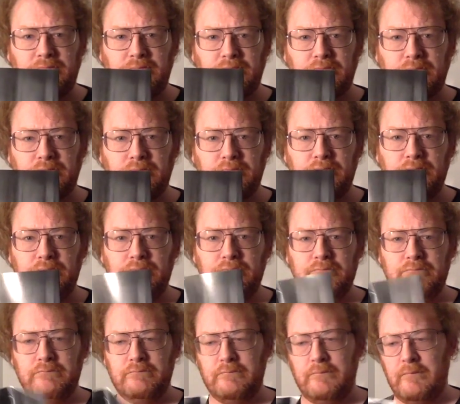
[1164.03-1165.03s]

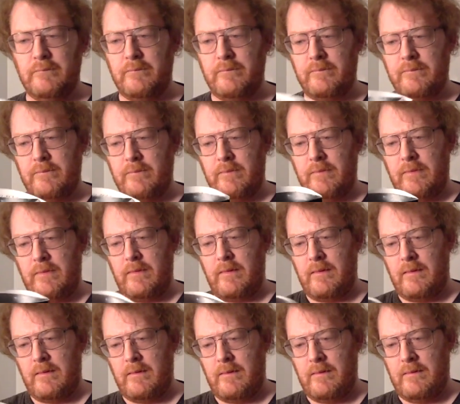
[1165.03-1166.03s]

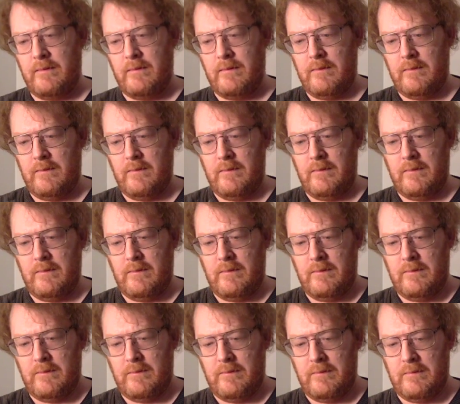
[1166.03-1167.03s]

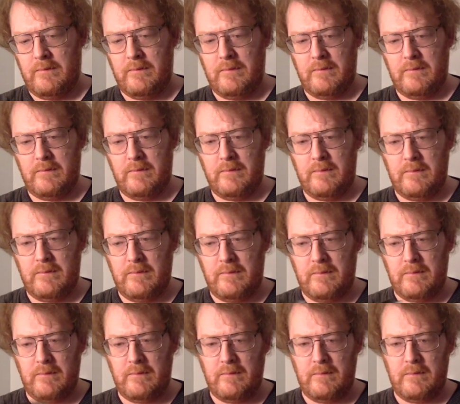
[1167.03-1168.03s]

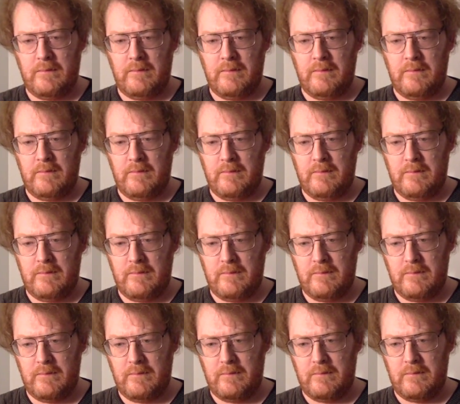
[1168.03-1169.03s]

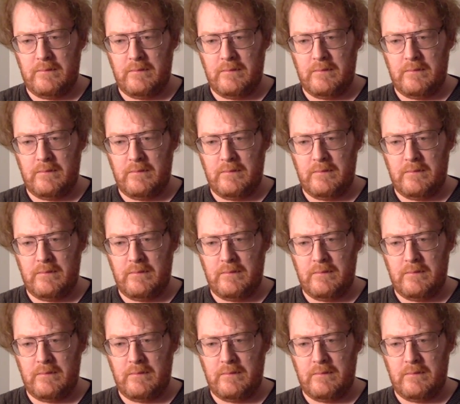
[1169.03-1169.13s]
[no speech]